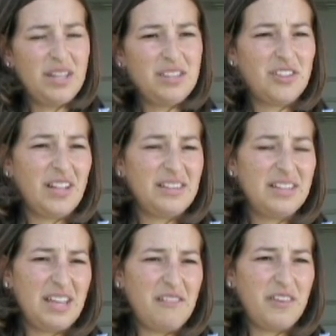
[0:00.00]
So that's
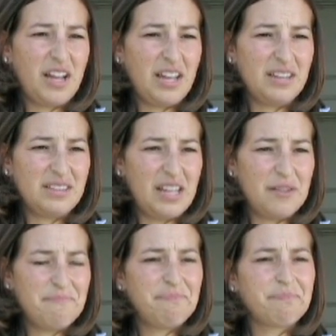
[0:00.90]
the FEI exam.